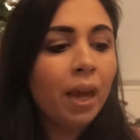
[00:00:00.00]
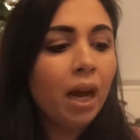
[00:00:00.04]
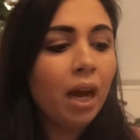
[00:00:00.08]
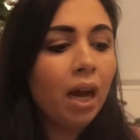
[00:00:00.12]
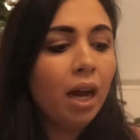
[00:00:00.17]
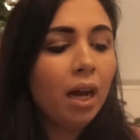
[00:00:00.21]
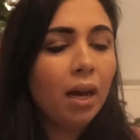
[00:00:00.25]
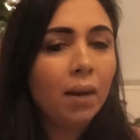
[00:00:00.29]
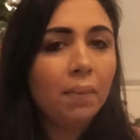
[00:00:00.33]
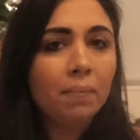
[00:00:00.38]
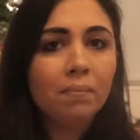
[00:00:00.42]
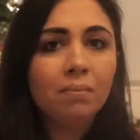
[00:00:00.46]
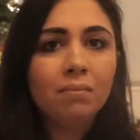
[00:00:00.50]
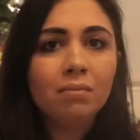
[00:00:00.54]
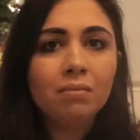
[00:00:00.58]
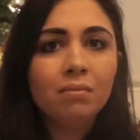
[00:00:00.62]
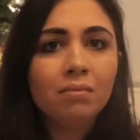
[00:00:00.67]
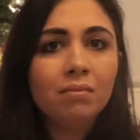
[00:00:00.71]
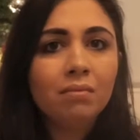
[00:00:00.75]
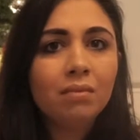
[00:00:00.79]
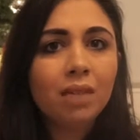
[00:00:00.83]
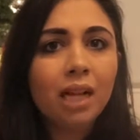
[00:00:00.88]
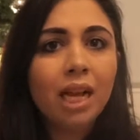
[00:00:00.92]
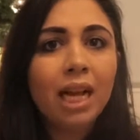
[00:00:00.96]
Um,
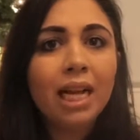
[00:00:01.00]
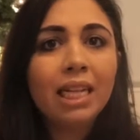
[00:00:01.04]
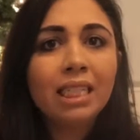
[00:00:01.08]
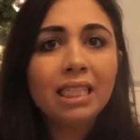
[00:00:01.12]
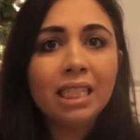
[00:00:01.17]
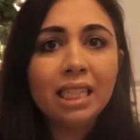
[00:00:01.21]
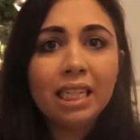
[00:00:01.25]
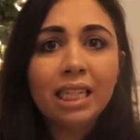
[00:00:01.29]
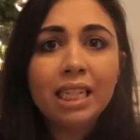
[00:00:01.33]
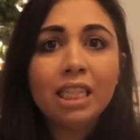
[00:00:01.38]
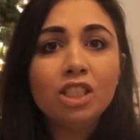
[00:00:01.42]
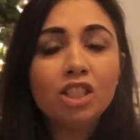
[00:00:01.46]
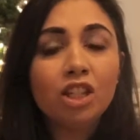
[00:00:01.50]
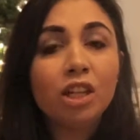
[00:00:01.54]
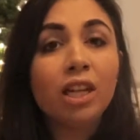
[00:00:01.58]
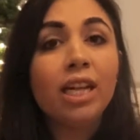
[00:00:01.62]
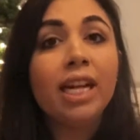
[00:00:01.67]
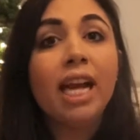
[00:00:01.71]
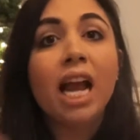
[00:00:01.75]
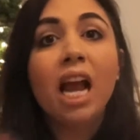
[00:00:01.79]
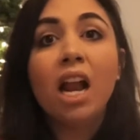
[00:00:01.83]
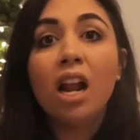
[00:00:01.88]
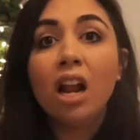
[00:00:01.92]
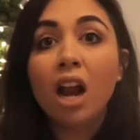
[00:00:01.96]
it's
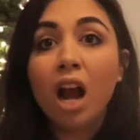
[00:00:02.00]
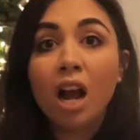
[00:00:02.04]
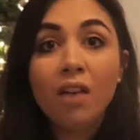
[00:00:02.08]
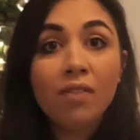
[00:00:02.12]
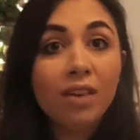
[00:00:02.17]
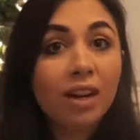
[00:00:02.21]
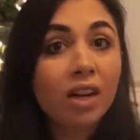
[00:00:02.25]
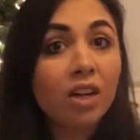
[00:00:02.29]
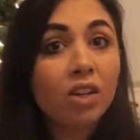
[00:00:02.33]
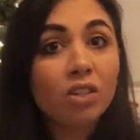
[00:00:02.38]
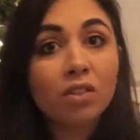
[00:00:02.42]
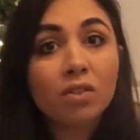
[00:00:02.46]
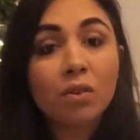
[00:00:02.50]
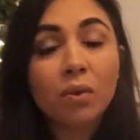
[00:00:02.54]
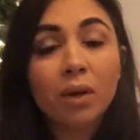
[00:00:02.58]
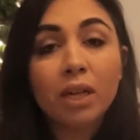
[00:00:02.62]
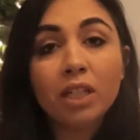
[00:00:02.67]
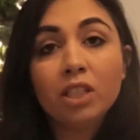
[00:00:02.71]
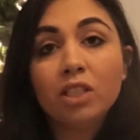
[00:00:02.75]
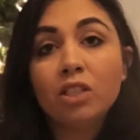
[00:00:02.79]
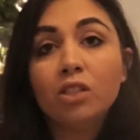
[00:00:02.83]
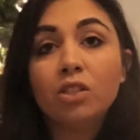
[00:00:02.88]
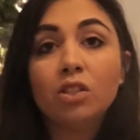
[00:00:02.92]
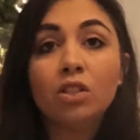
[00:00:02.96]
literally, I've had lots of
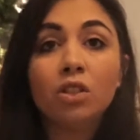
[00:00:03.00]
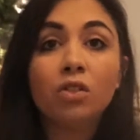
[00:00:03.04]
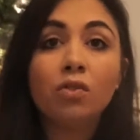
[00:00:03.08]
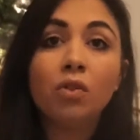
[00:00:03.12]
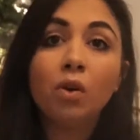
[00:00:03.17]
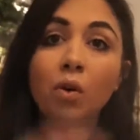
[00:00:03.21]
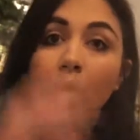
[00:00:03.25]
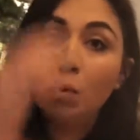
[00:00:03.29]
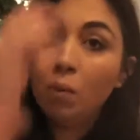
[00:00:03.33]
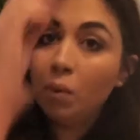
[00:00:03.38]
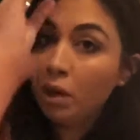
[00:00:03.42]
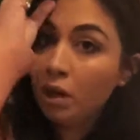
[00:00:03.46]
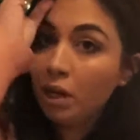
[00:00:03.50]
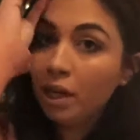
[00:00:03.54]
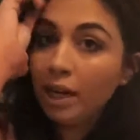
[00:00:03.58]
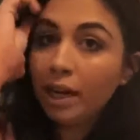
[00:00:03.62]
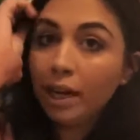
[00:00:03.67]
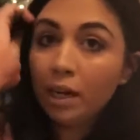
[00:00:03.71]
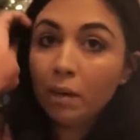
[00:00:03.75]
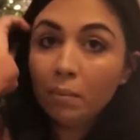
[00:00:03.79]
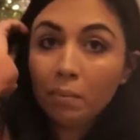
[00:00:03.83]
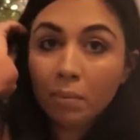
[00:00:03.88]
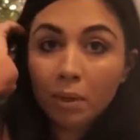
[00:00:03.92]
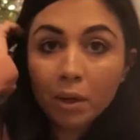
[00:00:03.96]
questions of what are you
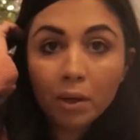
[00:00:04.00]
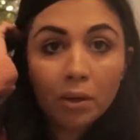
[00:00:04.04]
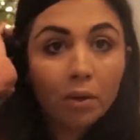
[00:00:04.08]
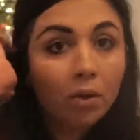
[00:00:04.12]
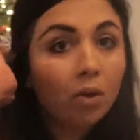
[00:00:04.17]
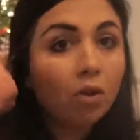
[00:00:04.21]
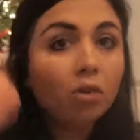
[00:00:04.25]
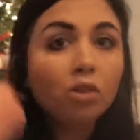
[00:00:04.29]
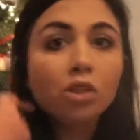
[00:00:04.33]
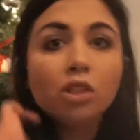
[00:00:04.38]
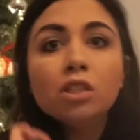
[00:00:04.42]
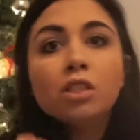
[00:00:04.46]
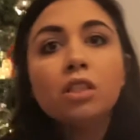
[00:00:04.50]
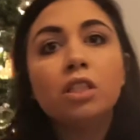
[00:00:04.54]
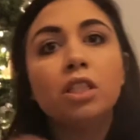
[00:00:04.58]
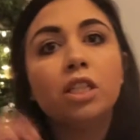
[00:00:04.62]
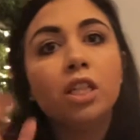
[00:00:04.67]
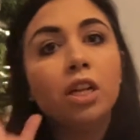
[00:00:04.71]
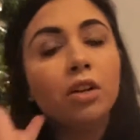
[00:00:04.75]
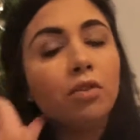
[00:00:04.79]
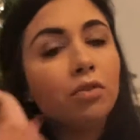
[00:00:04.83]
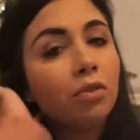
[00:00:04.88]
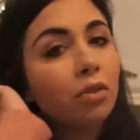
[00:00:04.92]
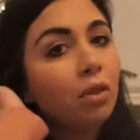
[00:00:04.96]
getting Boo? Not just, you
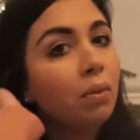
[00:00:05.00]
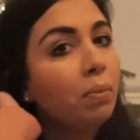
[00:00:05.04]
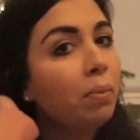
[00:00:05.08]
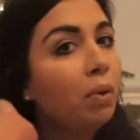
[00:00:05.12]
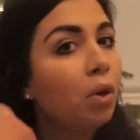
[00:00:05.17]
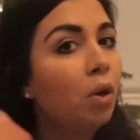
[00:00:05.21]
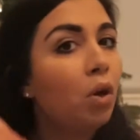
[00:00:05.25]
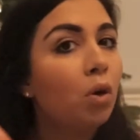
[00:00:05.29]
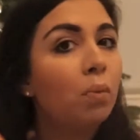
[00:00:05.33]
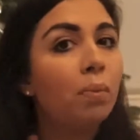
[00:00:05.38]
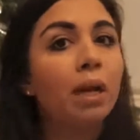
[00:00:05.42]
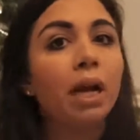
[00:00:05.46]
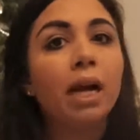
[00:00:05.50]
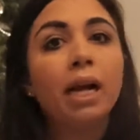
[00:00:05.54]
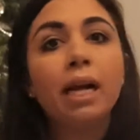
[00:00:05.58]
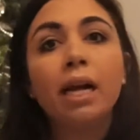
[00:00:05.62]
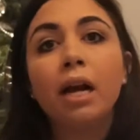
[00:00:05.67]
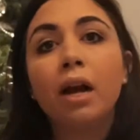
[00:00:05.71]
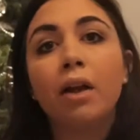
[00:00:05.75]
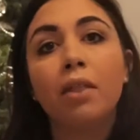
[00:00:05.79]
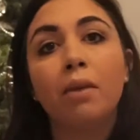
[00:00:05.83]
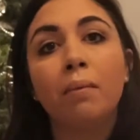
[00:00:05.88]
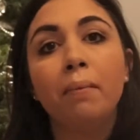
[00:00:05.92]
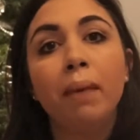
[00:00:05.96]
know, from the blog, but like
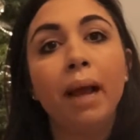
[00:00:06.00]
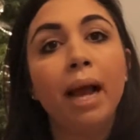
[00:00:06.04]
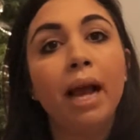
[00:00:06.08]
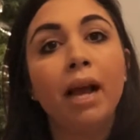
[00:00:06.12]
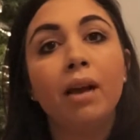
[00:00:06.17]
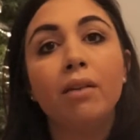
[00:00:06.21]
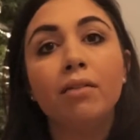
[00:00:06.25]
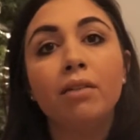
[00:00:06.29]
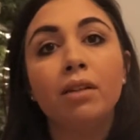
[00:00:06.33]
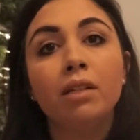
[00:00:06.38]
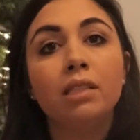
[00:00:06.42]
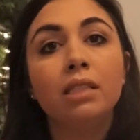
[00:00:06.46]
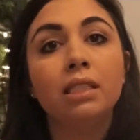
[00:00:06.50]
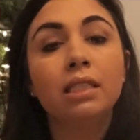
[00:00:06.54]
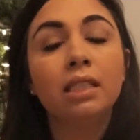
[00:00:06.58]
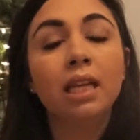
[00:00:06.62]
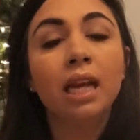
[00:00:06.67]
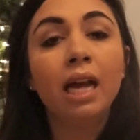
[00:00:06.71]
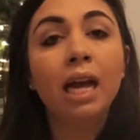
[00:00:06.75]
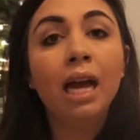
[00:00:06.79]
other parents.